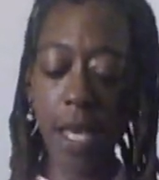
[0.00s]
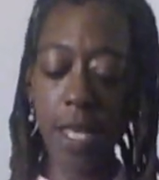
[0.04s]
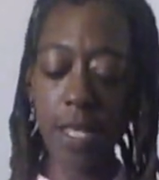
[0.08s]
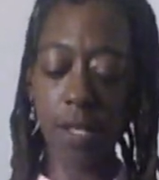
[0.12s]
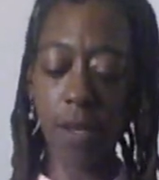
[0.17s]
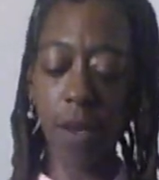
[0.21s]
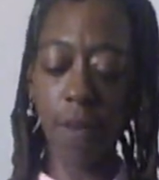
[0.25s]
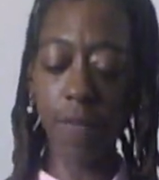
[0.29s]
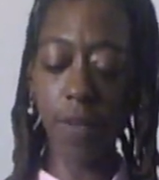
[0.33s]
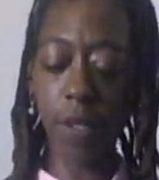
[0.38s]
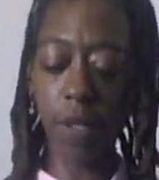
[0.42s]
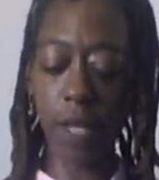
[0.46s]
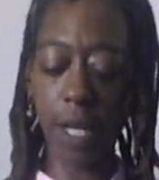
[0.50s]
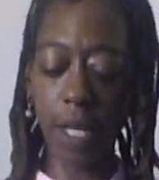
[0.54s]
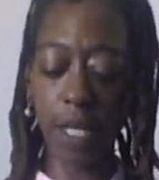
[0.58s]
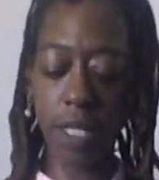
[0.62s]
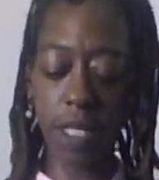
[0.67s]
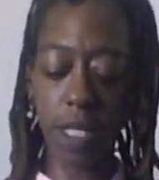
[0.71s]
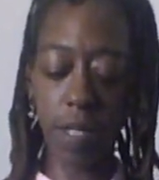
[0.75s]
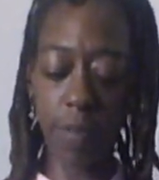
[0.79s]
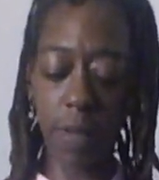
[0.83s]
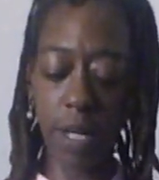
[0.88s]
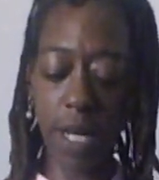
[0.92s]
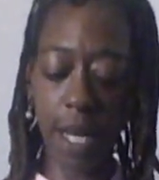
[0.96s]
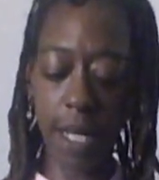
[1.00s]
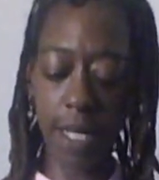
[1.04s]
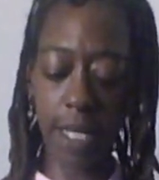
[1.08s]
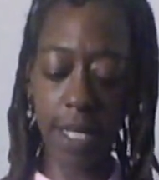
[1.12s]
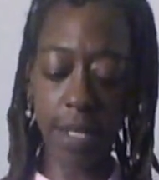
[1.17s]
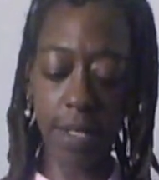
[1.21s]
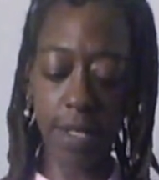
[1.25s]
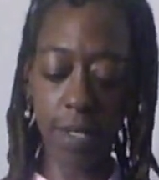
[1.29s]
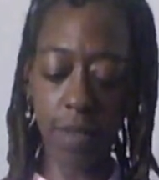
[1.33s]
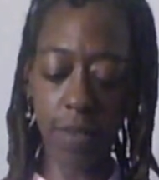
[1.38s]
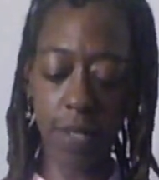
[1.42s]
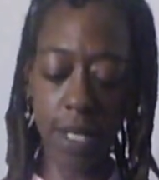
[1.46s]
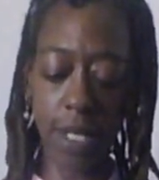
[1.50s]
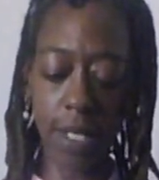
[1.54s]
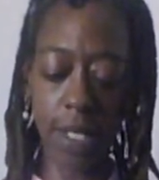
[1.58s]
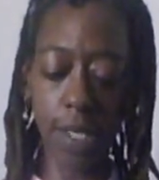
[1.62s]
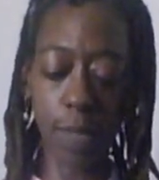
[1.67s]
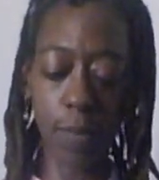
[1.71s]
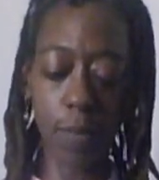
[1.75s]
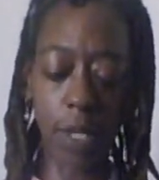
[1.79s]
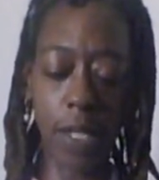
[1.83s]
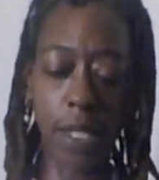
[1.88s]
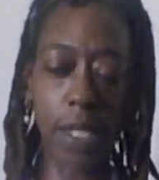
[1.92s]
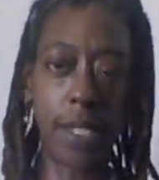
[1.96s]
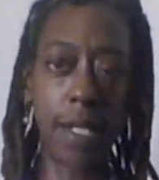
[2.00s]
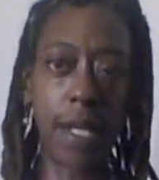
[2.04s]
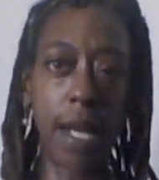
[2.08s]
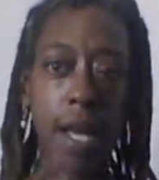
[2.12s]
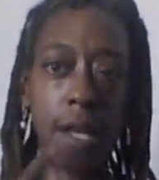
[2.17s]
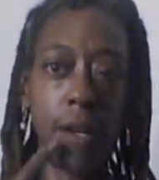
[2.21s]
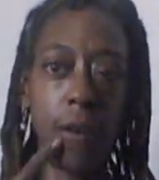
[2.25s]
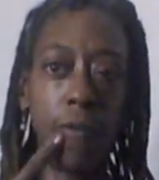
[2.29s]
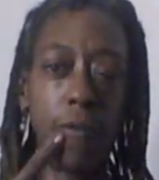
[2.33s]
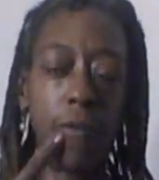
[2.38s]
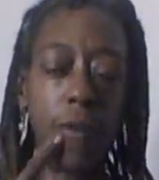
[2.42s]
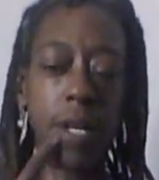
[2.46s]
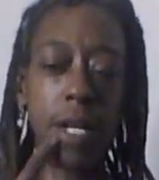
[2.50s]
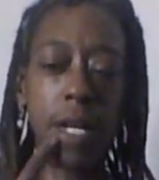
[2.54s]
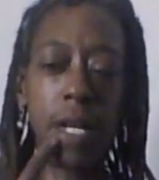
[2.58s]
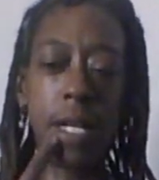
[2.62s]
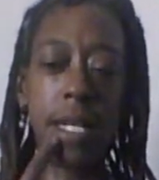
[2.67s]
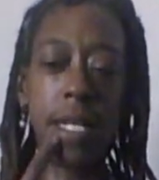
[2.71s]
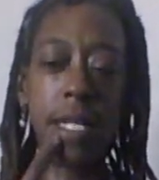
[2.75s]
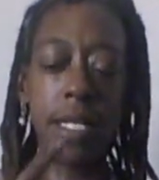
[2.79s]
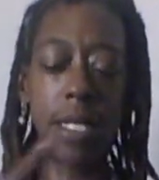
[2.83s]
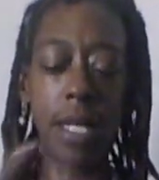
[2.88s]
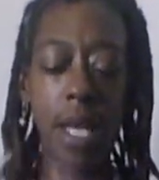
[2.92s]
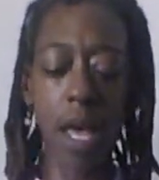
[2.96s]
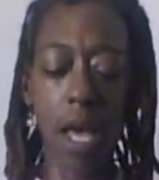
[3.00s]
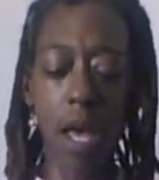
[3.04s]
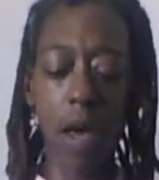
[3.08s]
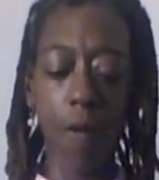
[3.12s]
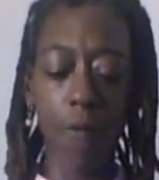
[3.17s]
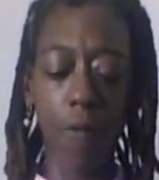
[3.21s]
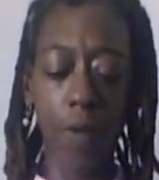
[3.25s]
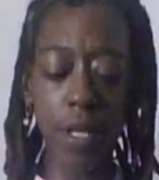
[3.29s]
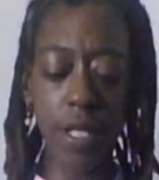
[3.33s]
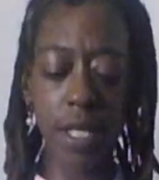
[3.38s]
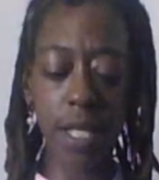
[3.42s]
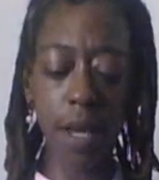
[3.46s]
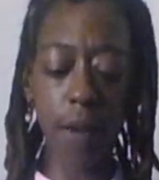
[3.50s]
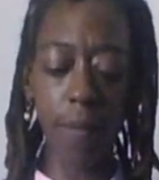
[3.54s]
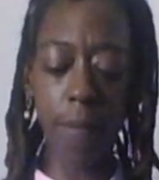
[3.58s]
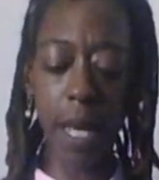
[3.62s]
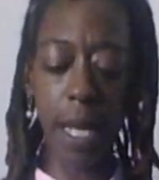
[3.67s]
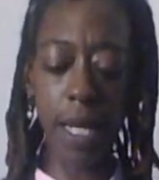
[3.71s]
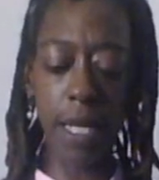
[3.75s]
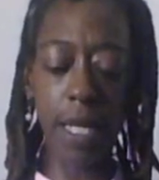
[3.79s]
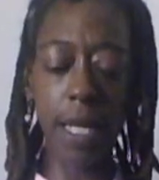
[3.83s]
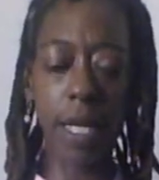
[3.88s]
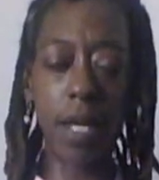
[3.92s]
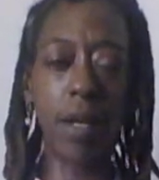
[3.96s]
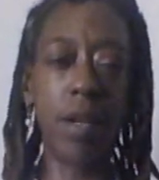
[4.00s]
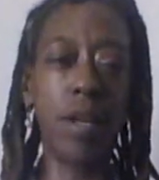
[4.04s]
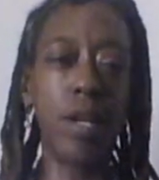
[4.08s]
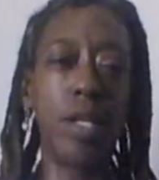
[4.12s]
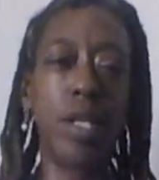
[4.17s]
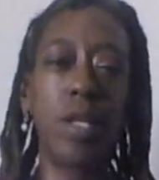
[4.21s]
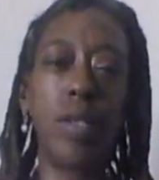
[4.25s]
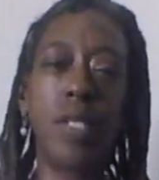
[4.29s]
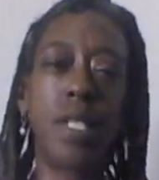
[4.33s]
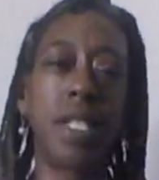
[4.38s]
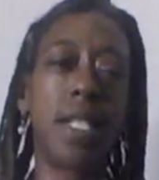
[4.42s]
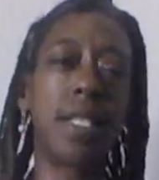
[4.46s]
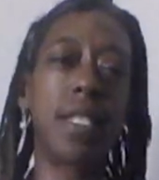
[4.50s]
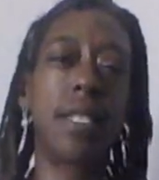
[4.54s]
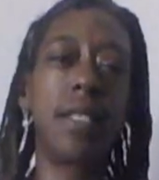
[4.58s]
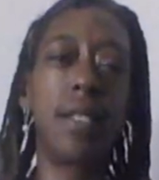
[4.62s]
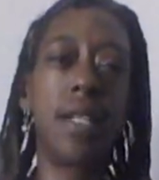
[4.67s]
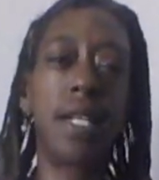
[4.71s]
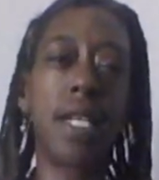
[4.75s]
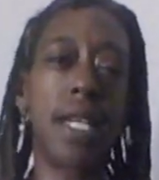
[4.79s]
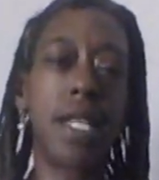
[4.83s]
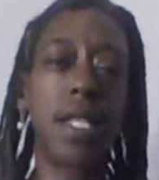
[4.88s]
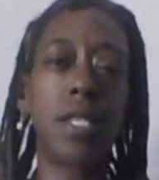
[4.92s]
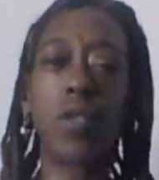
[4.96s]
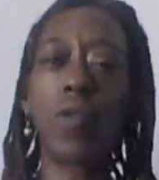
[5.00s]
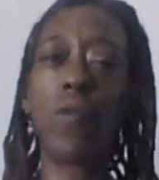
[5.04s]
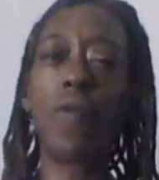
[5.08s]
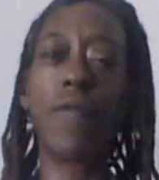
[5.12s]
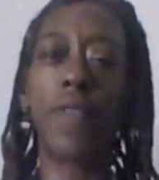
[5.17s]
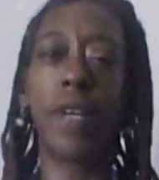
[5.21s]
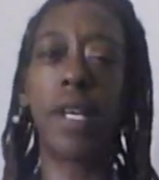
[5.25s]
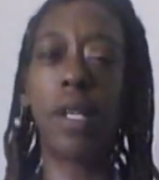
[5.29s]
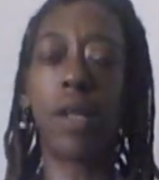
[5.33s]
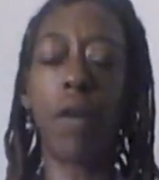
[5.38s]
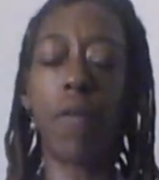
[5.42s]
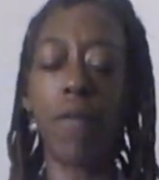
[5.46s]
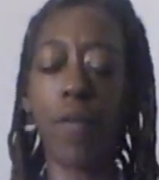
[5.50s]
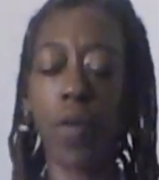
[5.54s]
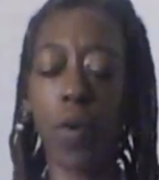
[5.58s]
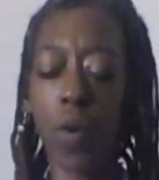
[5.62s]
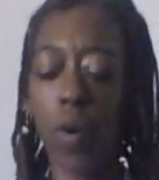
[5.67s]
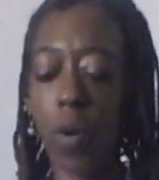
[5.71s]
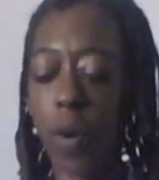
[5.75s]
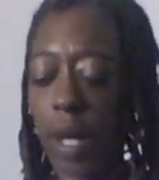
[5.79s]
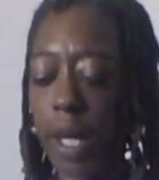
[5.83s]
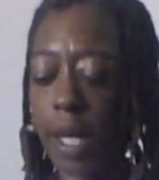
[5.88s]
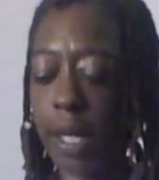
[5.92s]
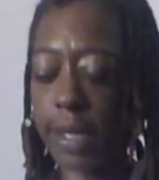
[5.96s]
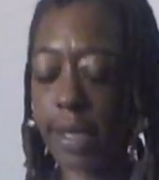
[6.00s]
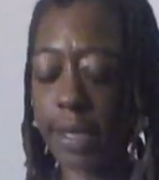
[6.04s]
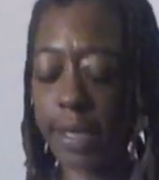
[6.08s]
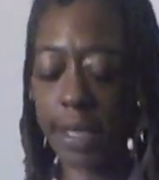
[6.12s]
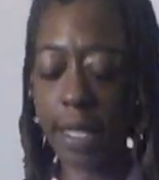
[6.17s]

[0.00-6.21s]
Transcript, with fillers: So I feel like Gemini Cancer cusp with the Knight of Wands. For somebody here, you're just looking to fill a void.